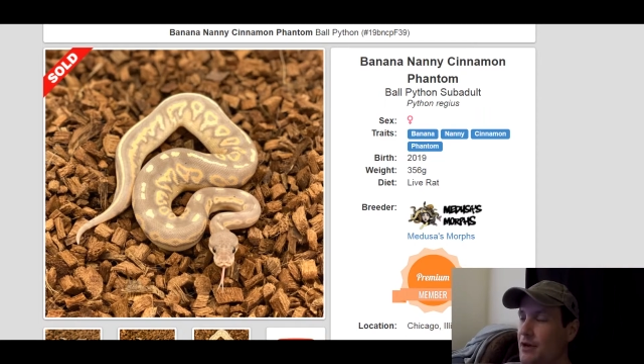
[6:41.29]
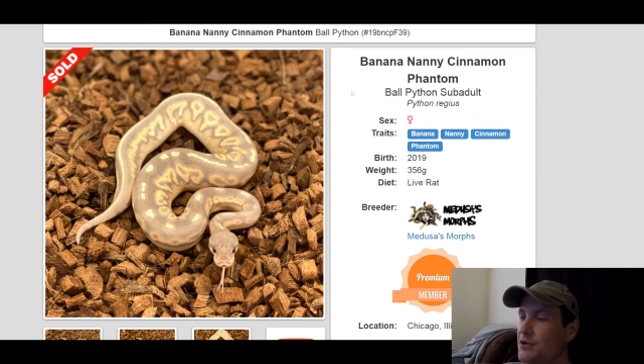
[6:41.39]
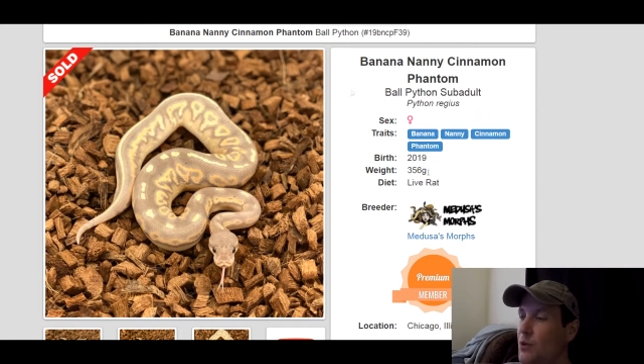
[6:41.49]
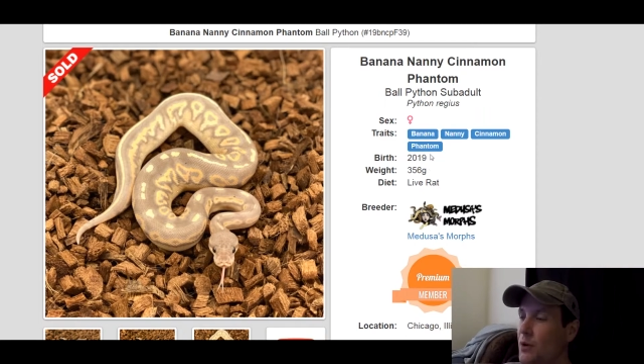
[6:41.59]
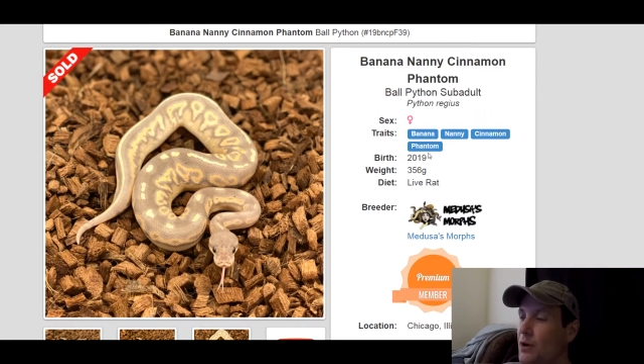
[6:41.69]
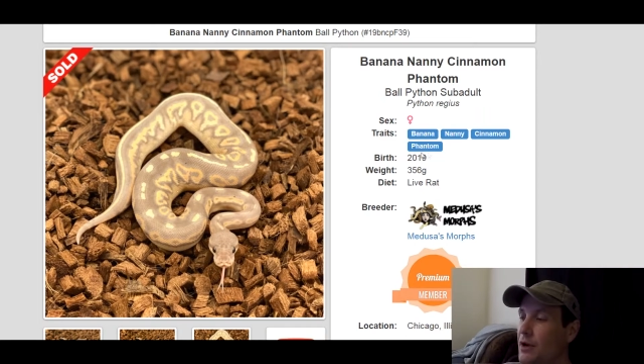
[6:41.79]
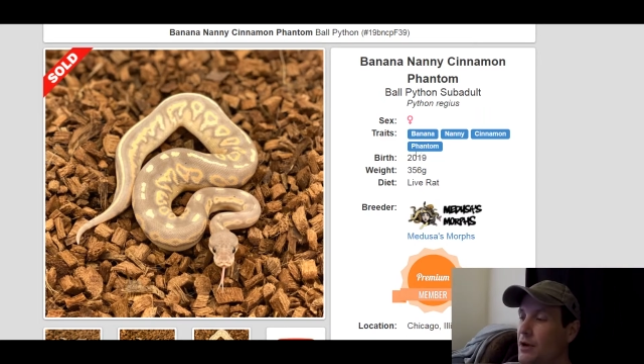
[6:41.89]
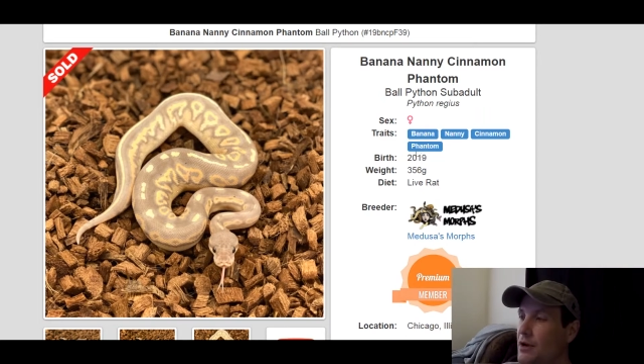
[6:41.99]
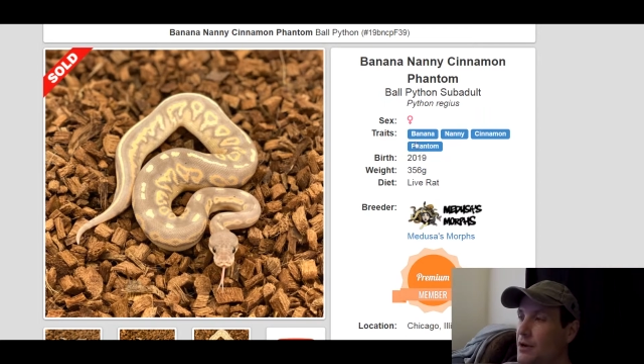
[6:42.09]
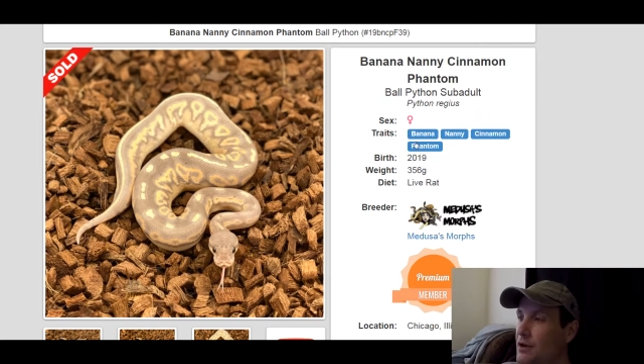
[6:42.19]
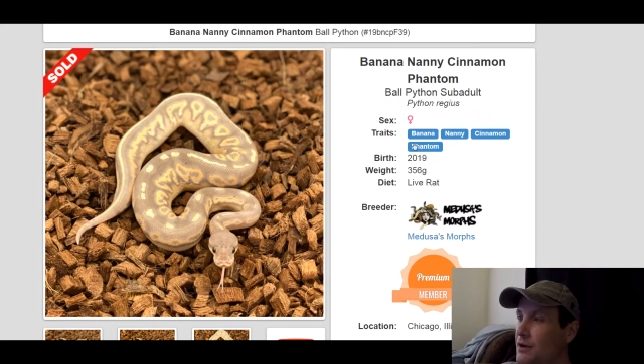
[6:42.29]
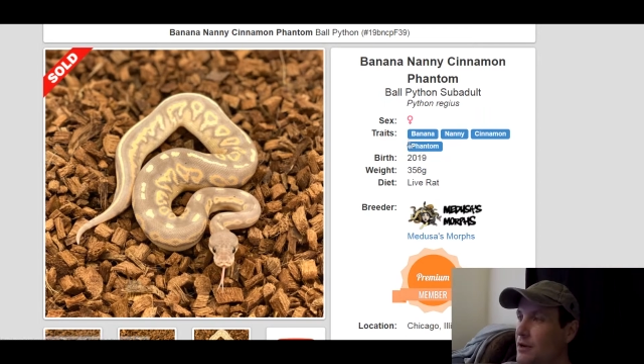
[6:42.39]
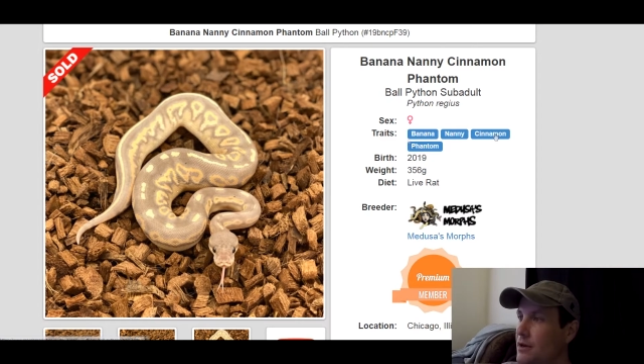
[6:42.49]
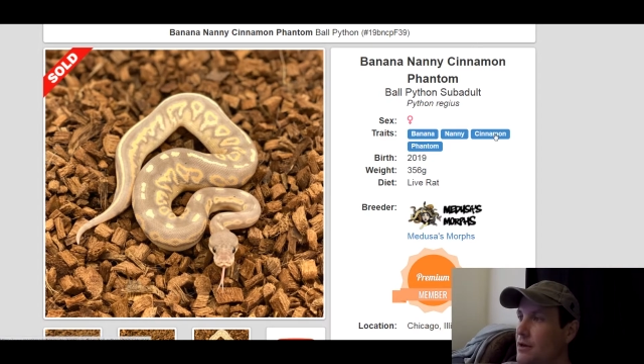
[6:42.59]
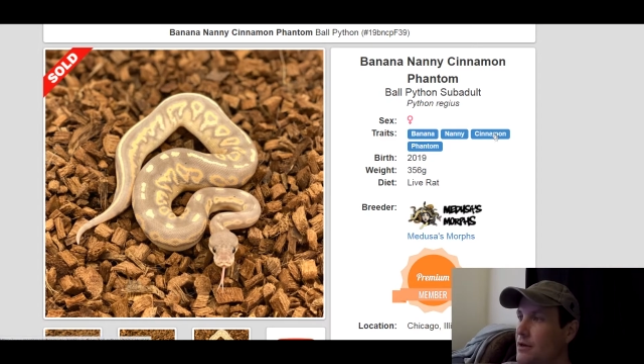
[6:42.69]

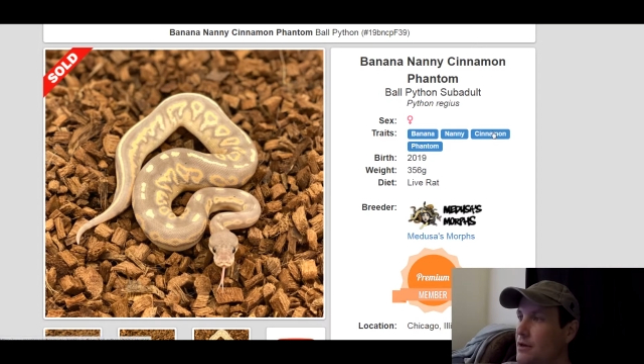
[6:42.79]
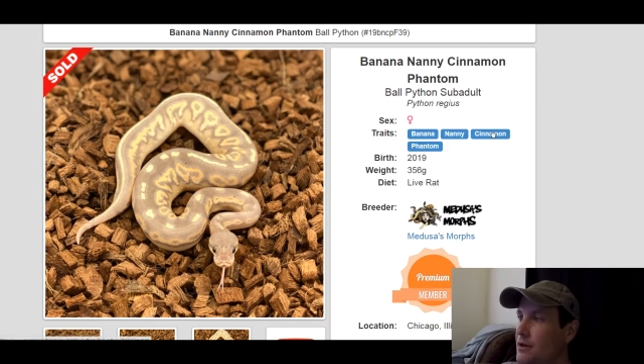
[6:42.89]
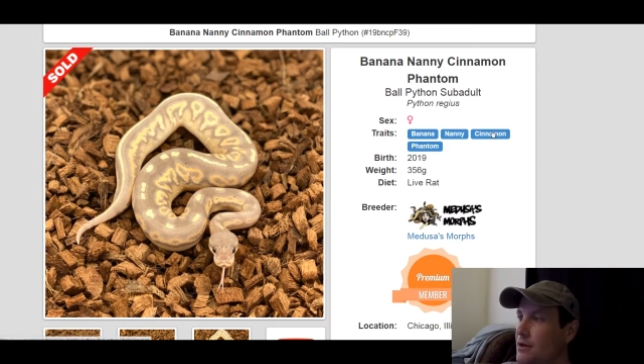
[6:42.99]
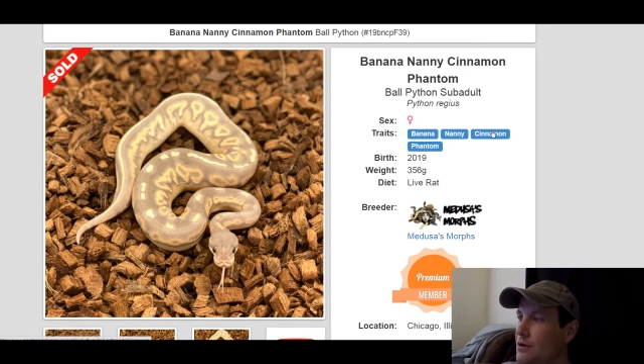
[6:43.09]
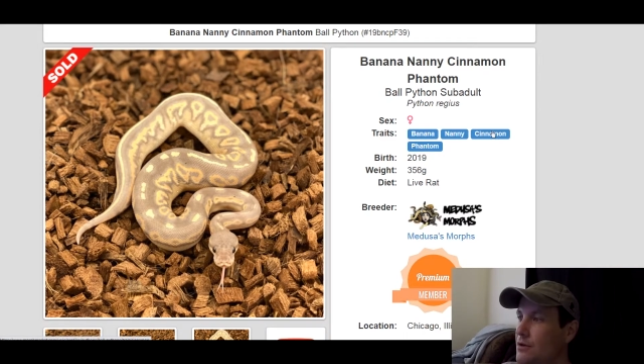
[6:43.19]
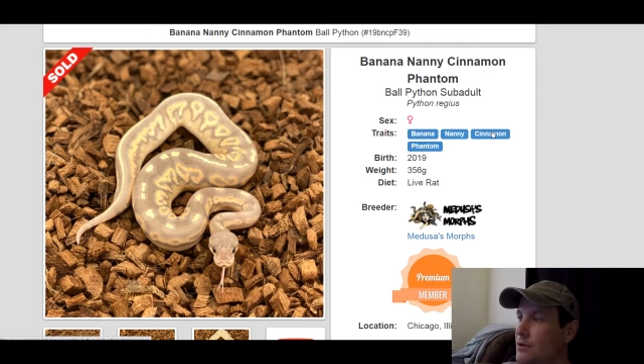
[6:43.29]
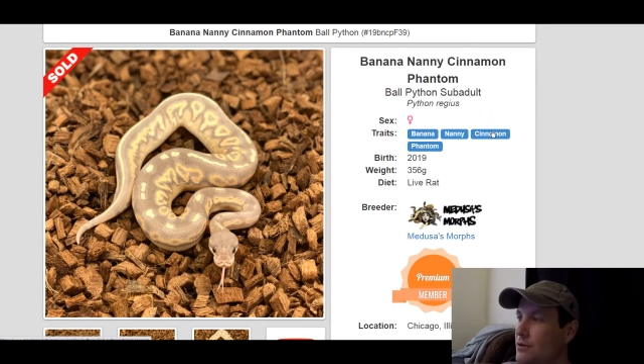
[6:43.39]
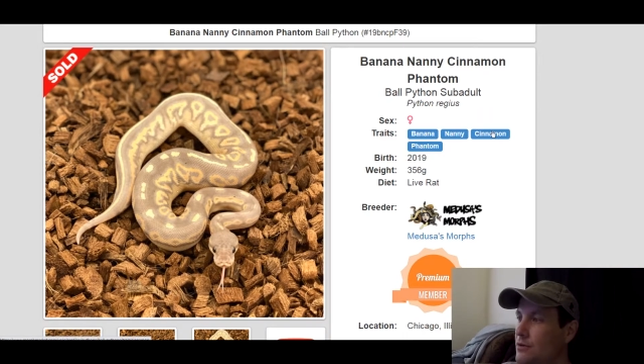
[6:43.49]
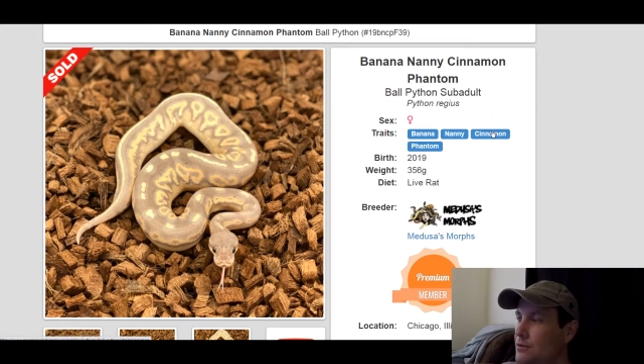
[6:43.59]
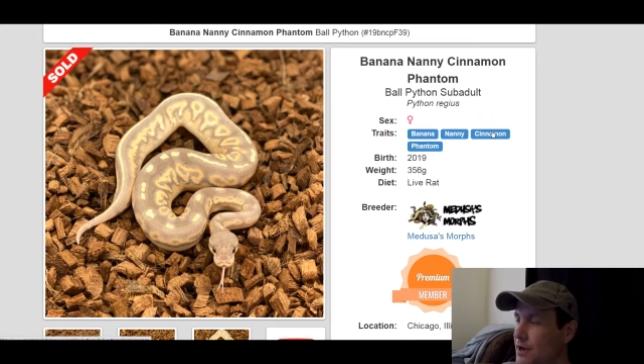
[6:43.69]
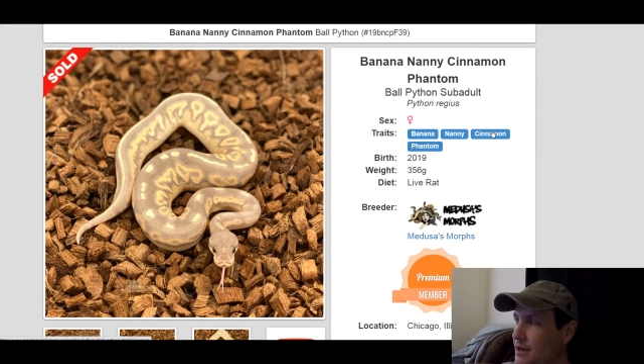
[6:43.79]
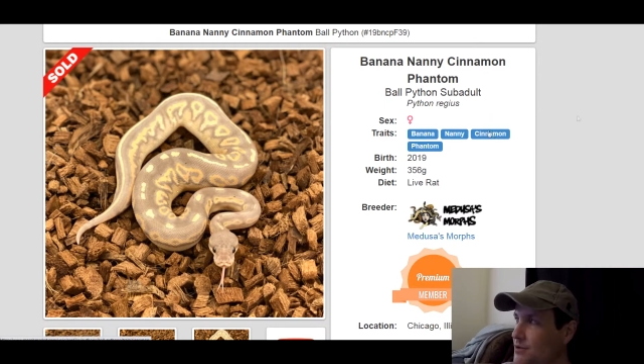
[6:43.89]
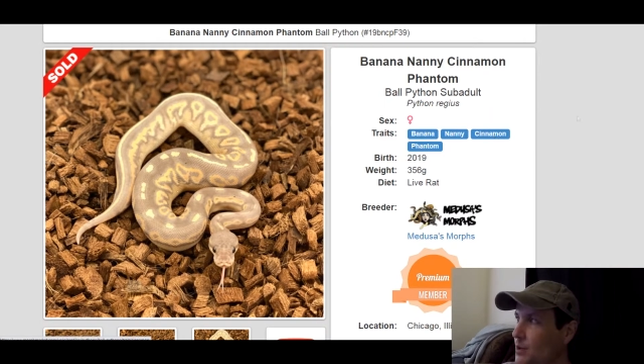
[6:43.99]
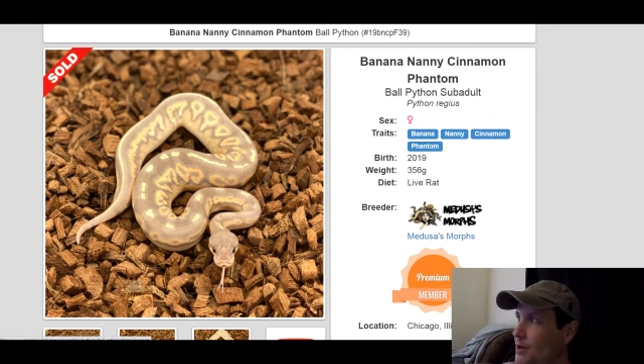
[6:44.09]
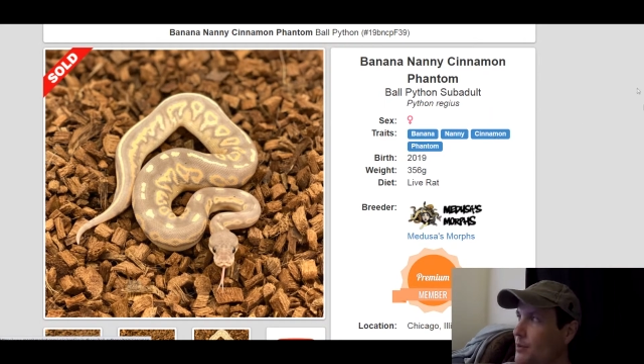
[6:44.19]

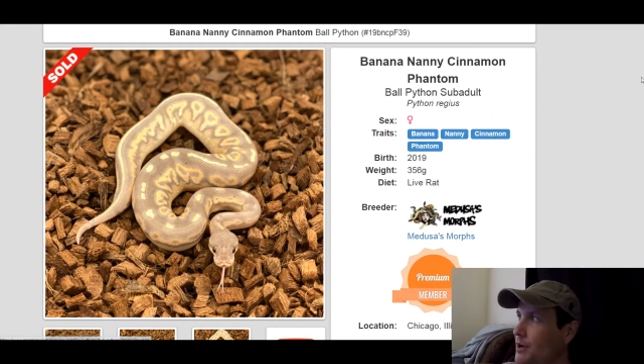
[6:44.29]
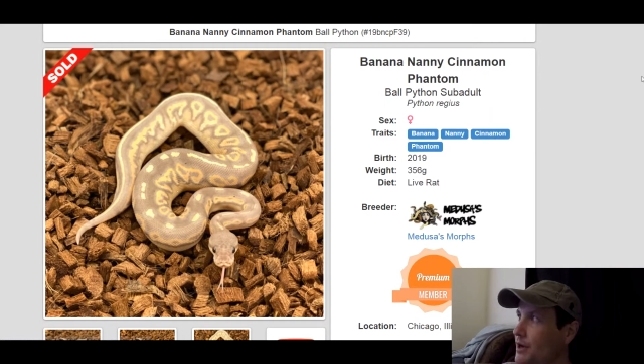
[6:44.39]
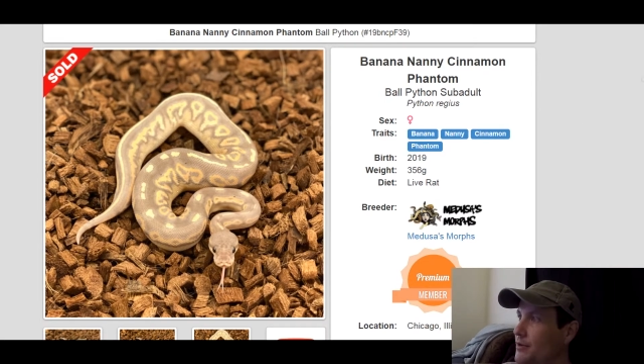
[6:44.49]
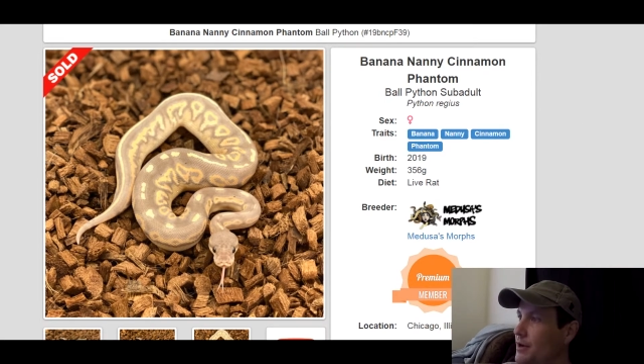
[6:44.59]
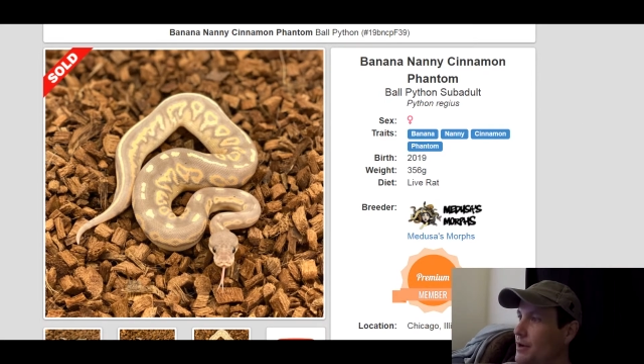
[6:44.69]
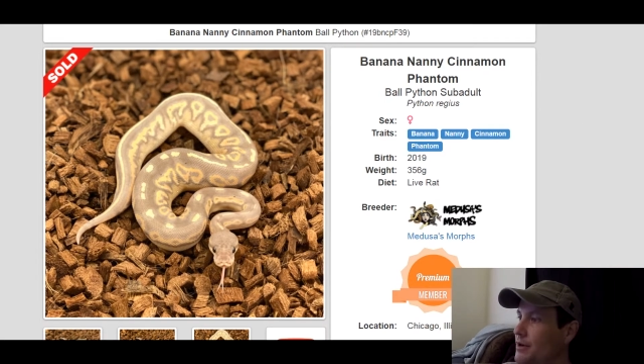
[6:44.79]
$2,100.